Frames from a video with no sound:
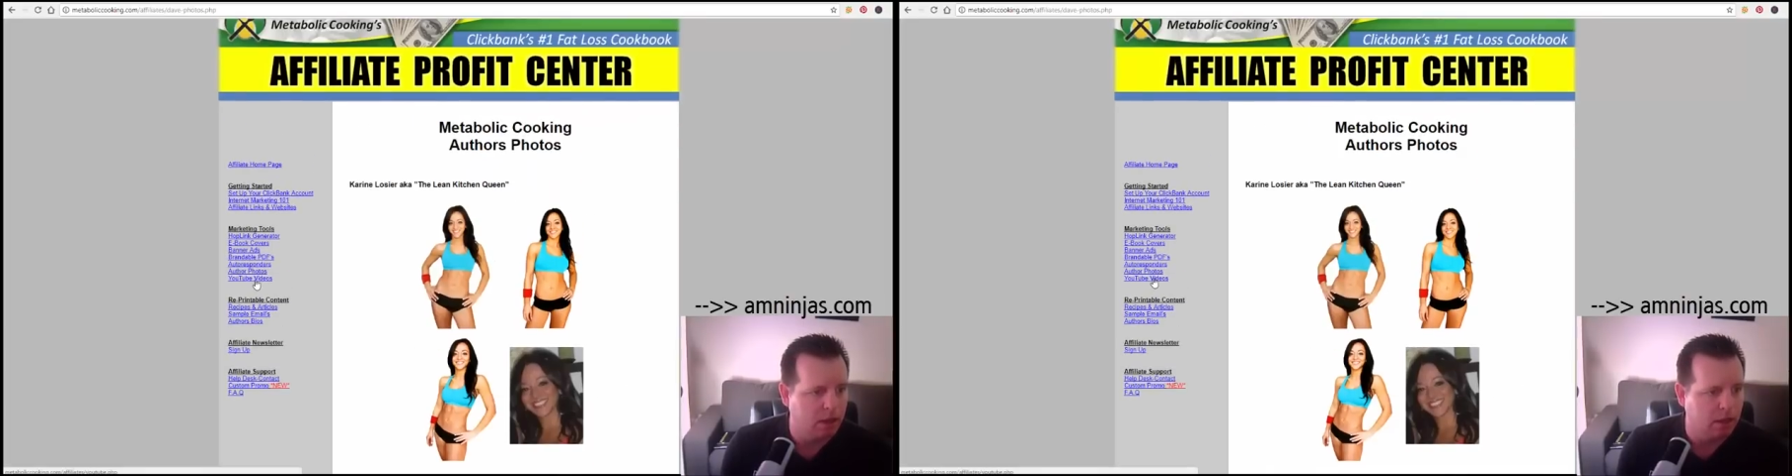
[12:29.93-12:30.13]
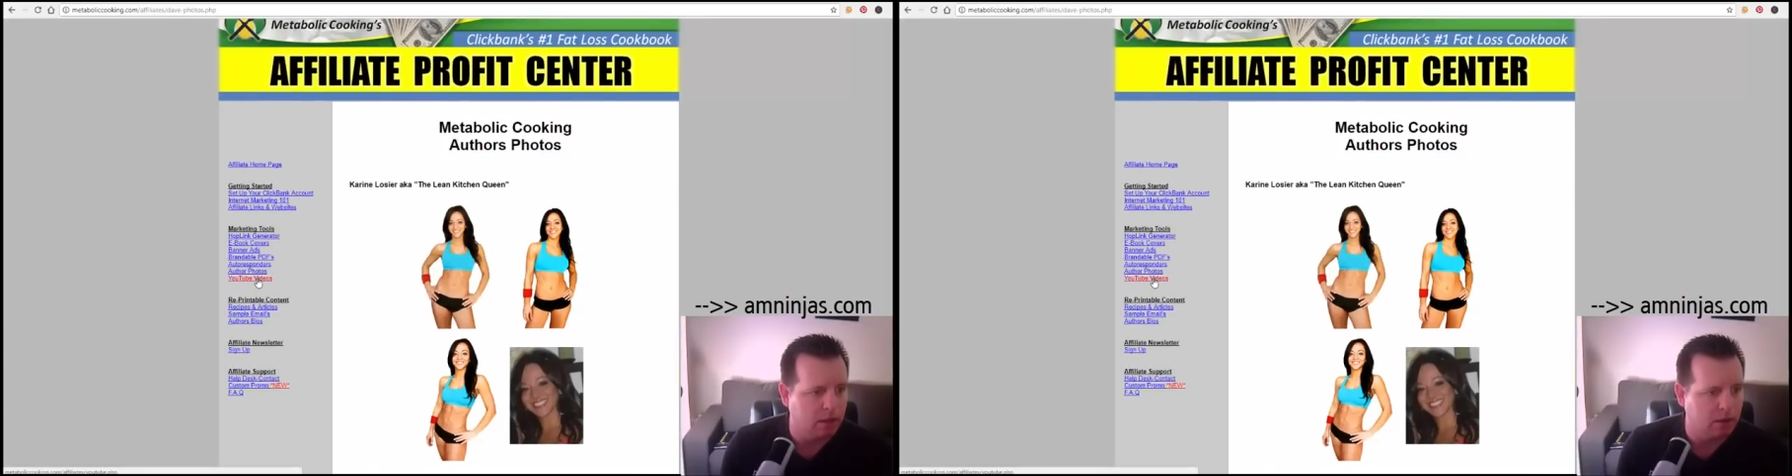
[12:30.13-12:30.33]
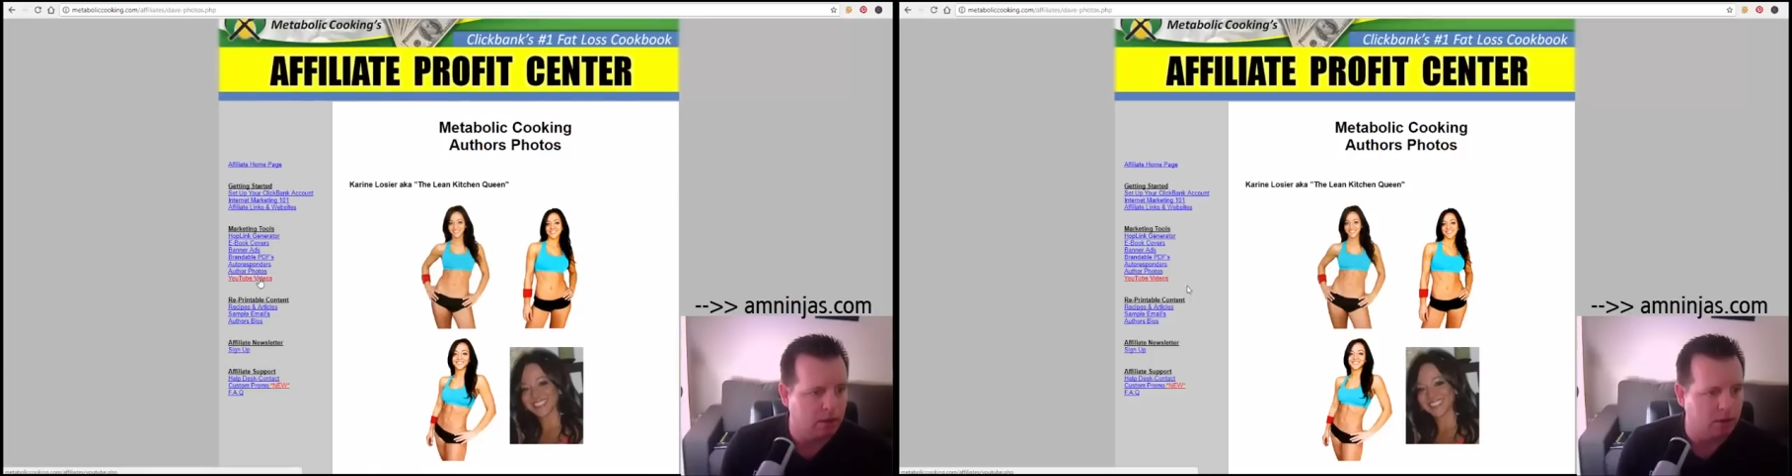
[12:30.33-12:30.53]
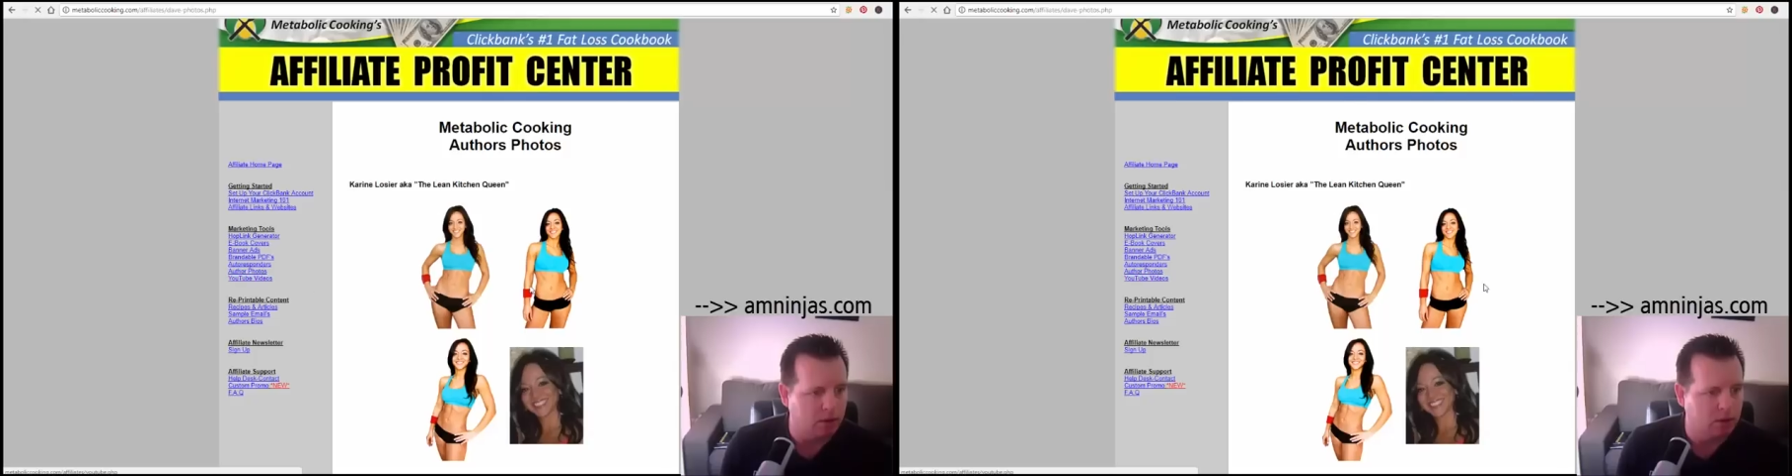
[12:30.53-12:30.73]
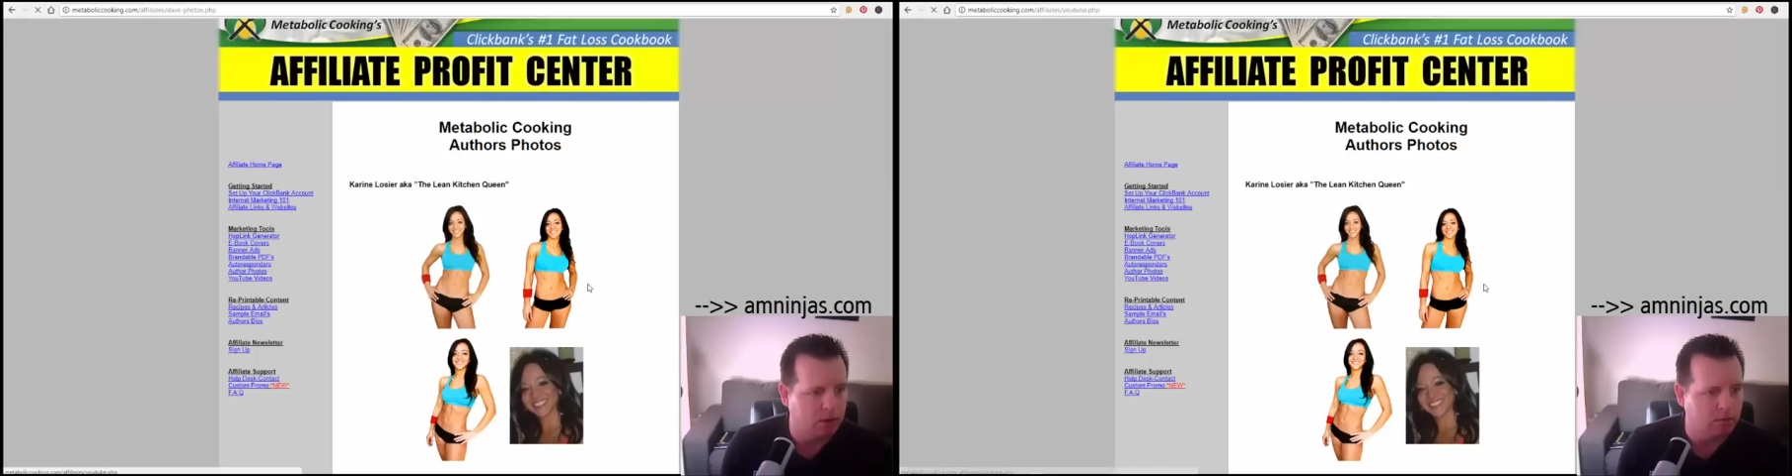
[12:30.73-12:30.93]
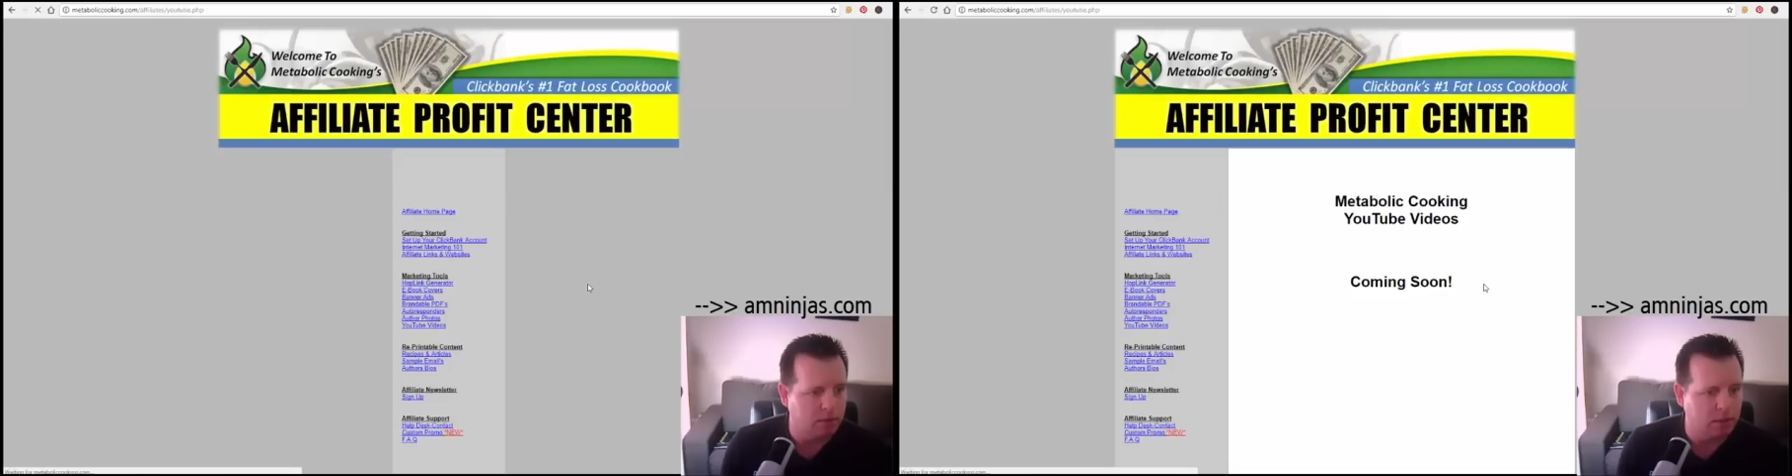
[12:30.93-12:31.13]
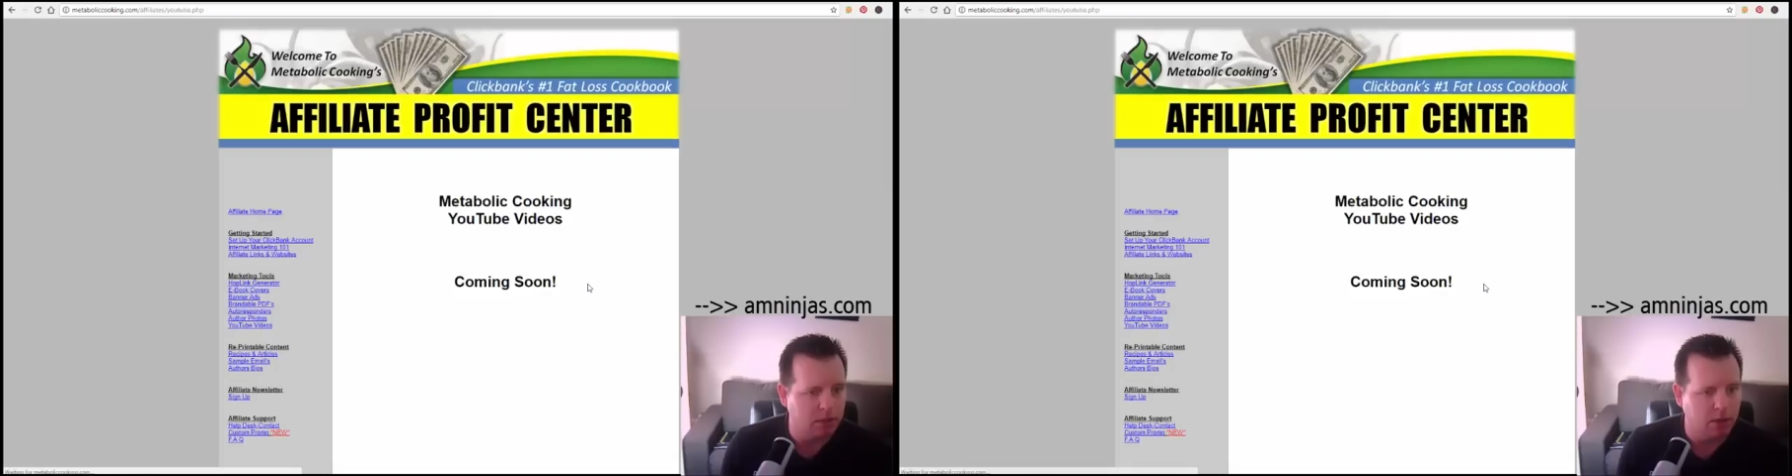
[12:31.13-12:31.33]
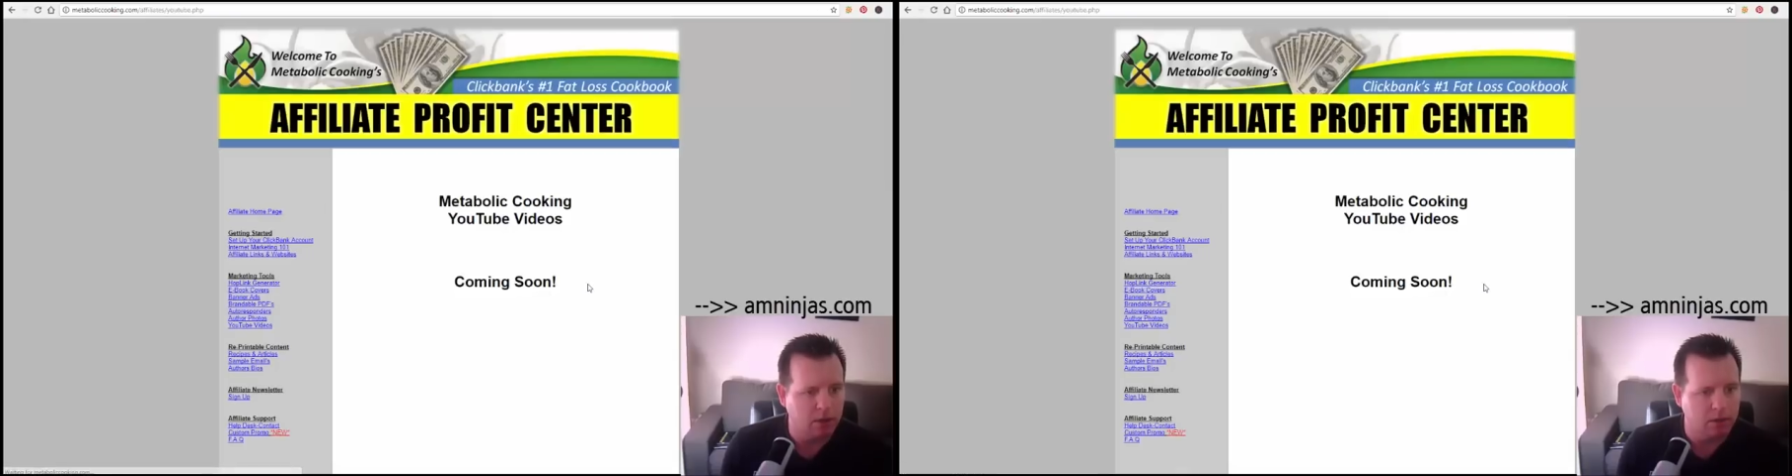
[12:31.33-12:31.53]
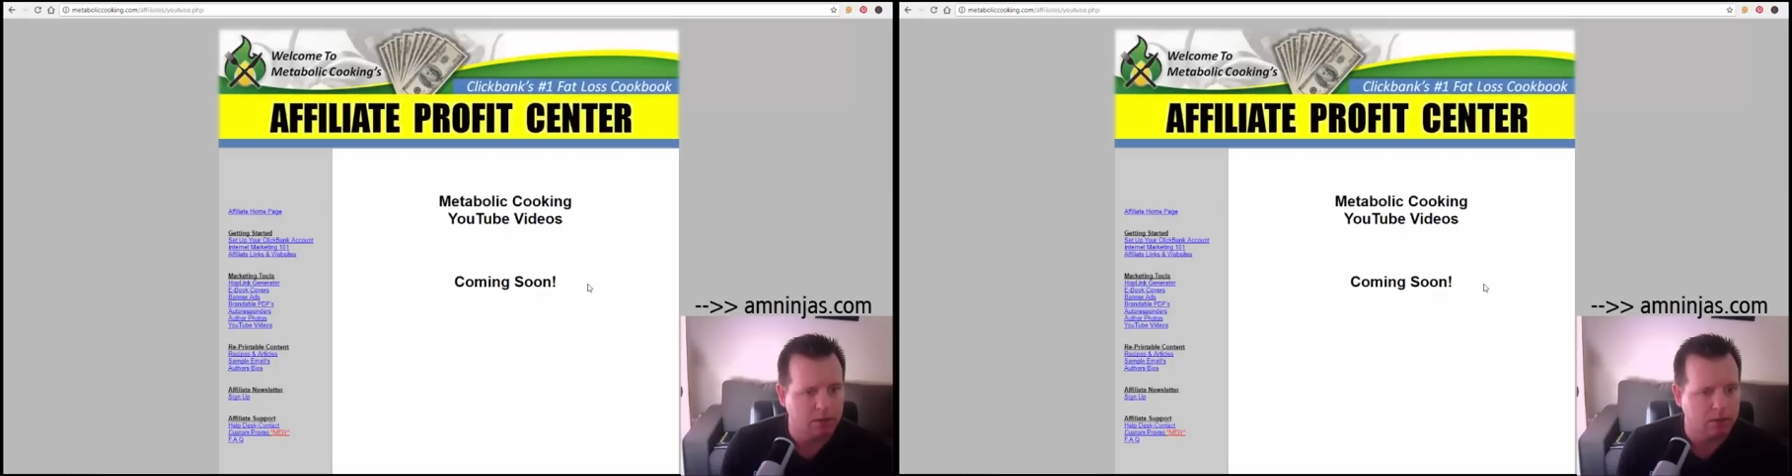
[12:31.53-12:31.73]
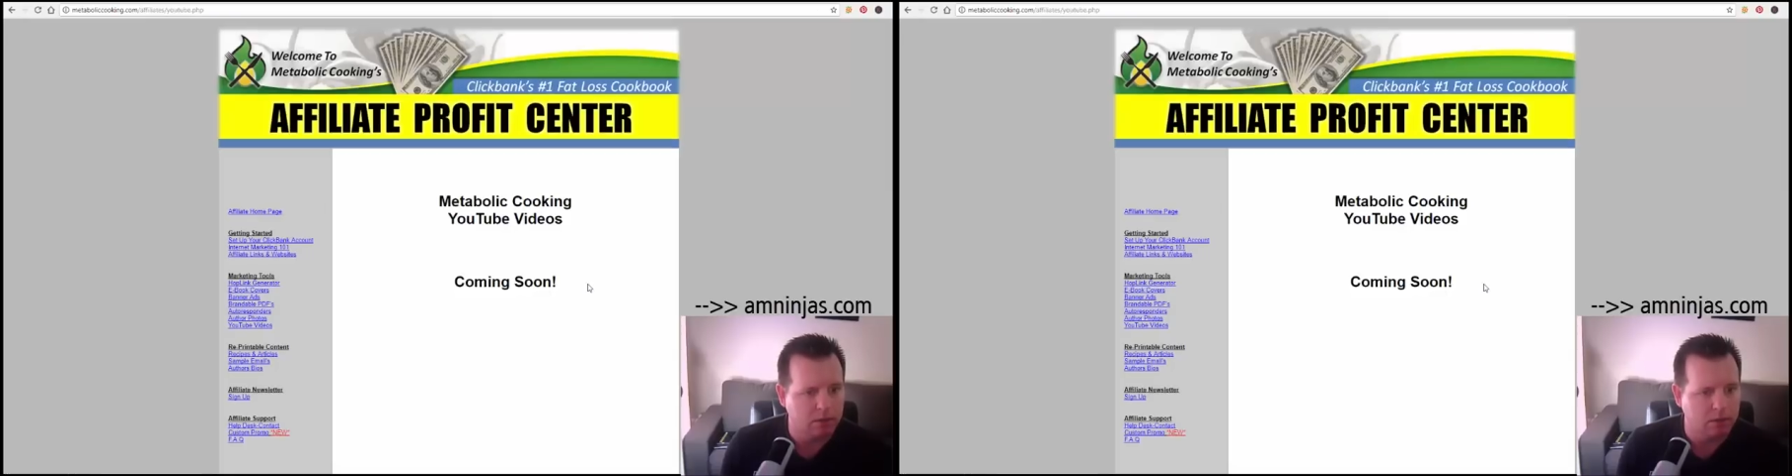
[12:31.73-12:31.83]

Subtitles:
You got YouTube videos,